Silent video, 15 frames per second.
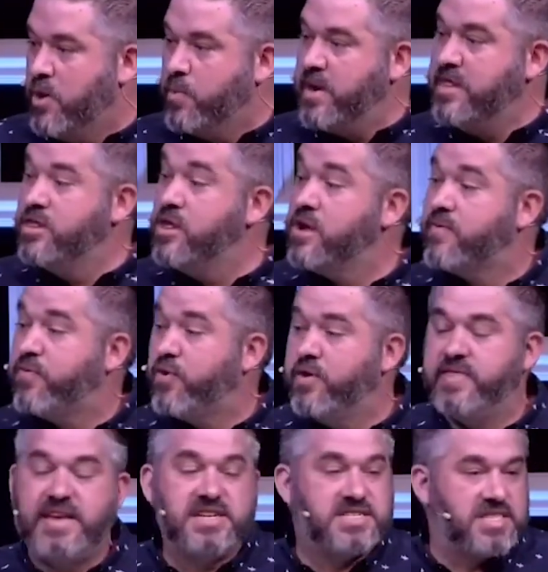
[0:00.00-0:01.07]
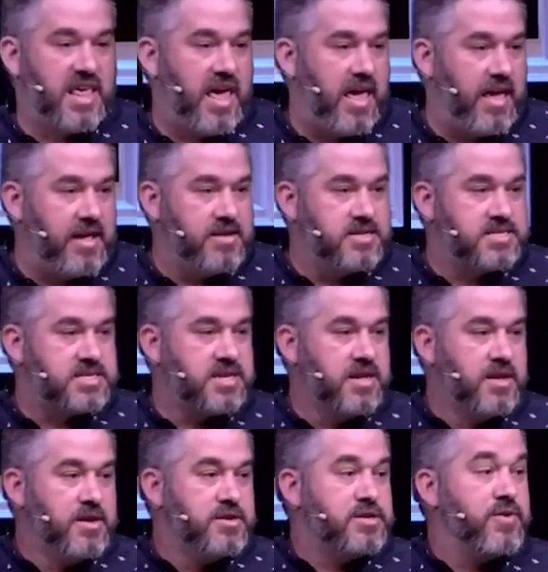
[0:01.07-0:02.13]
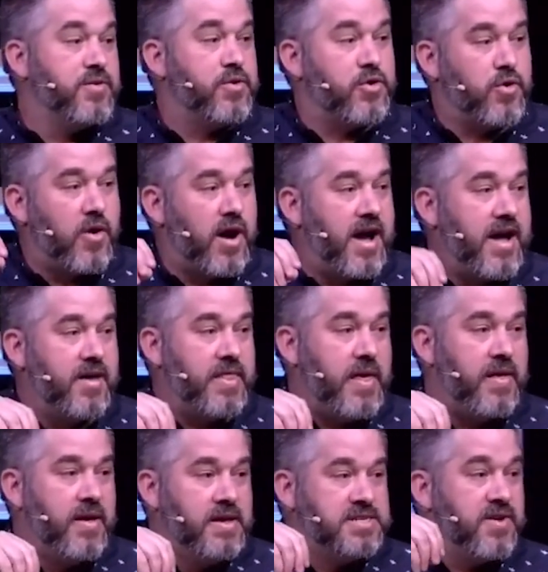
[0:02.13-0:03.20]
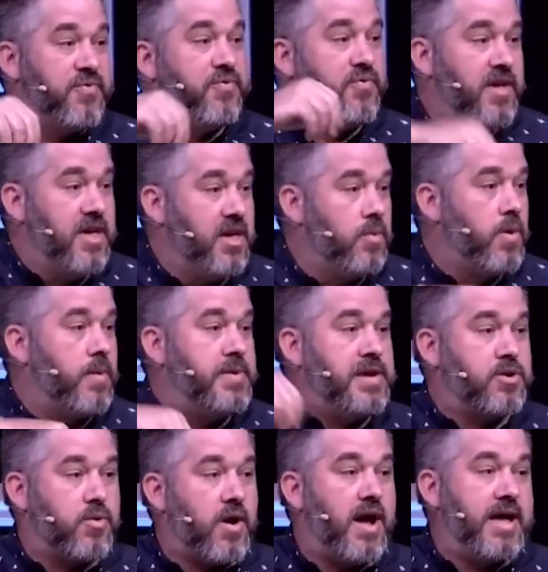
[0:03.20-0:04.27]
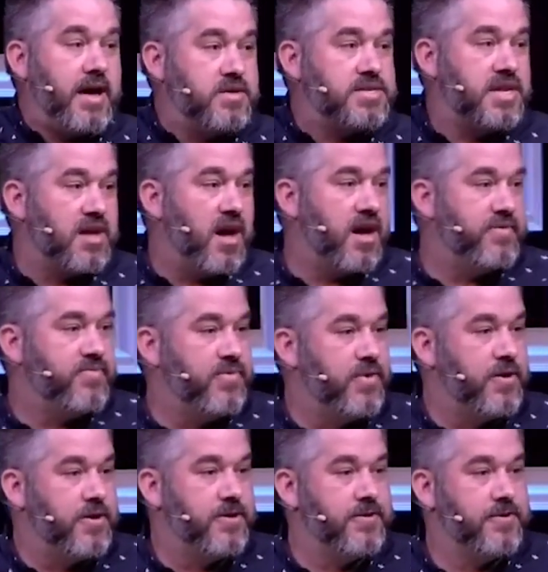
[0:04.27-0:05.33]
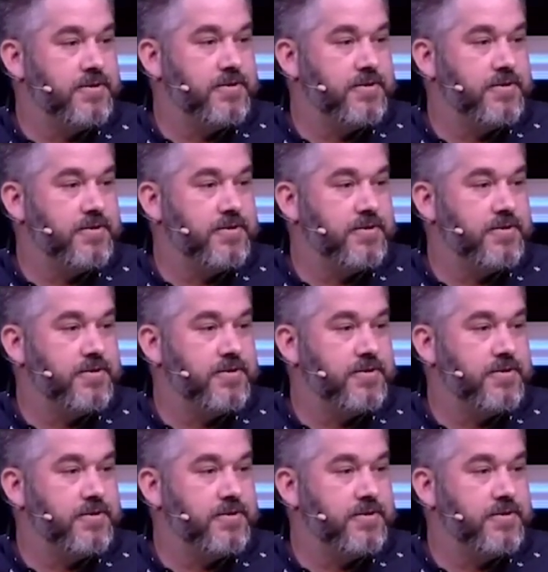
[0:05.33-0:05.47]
We look for these things to fill what we cry out to God for.